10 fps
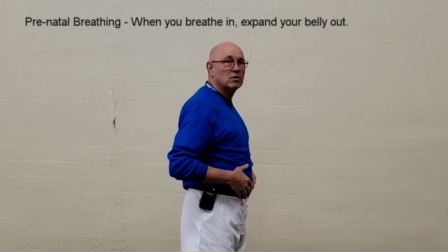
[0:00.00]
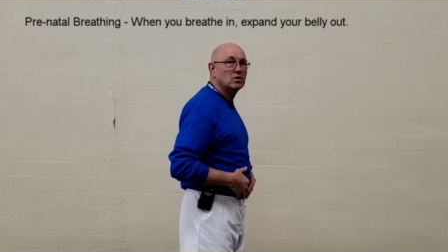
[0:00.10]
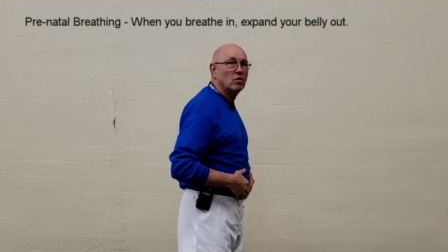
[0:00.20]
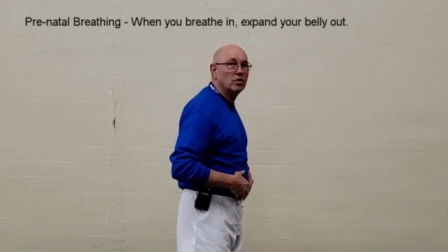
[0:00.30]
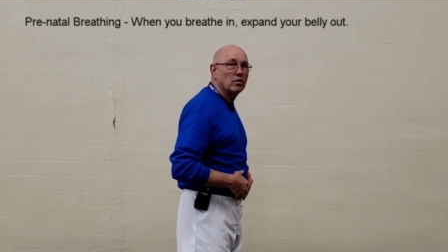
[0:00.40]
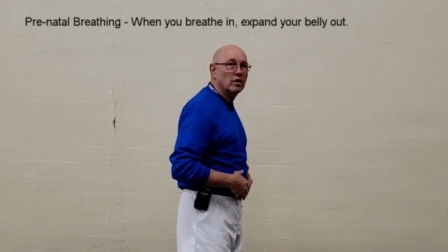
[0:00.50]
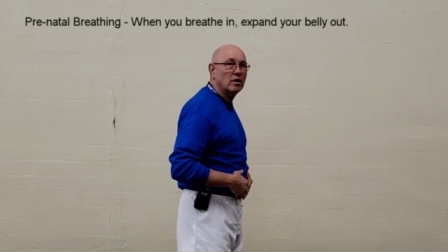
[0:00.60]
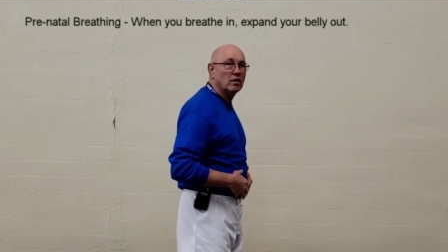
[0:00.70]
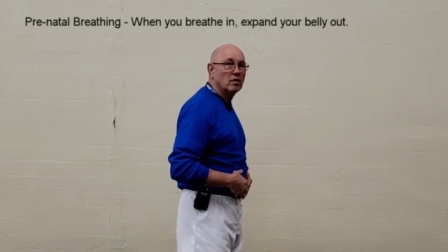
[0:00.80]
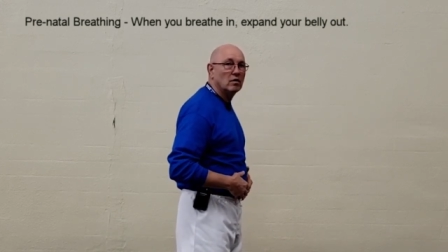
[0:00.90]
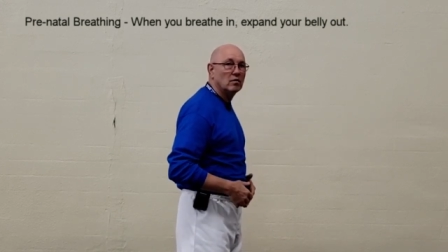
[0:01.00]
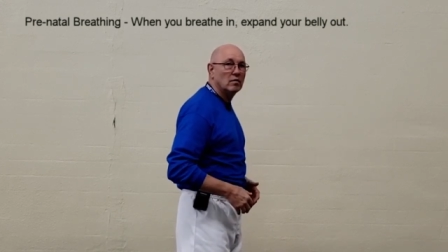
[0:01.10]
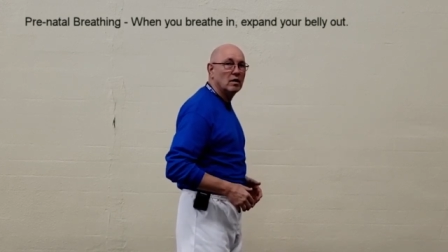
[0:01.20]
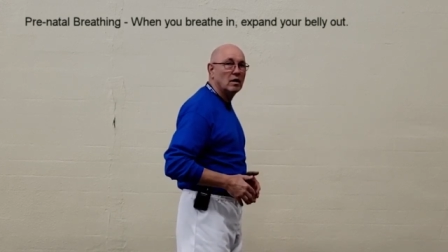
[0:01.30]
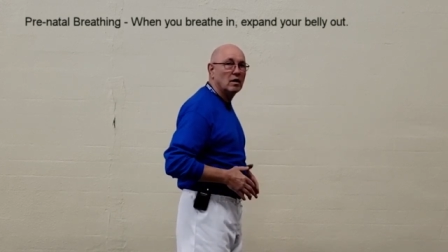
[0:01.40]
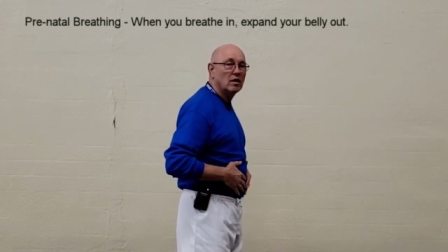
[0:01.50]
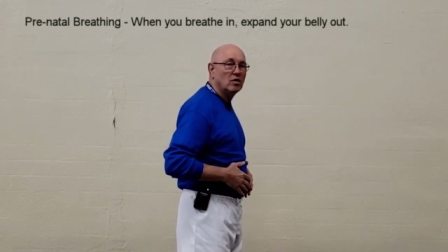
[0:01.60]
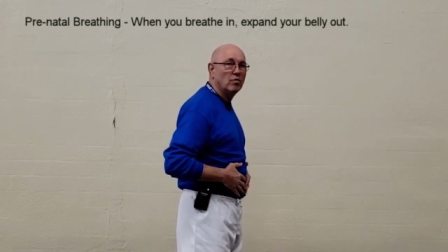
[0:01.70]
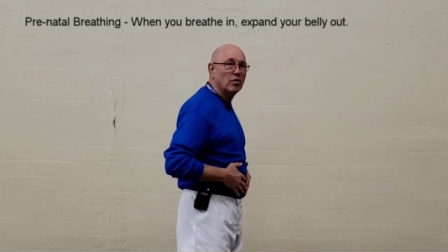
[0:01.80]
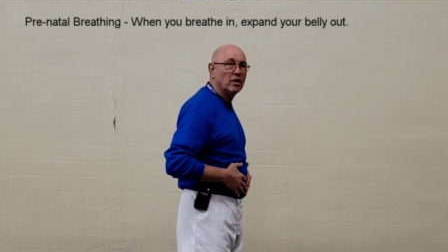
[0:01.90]
So you're here,
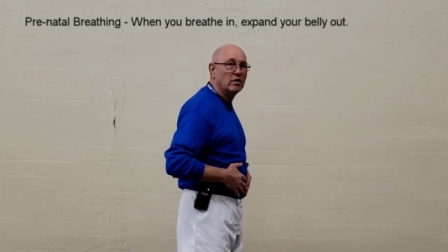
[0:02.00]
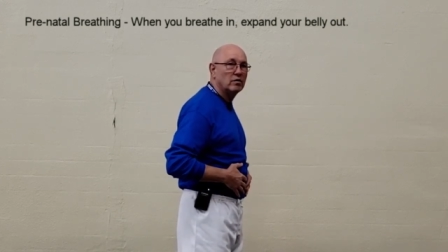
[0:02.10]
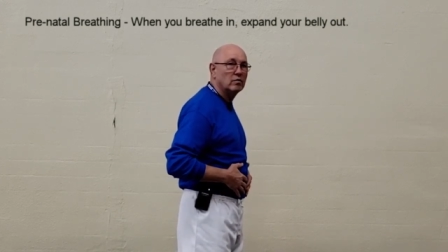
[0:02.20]
you breathe,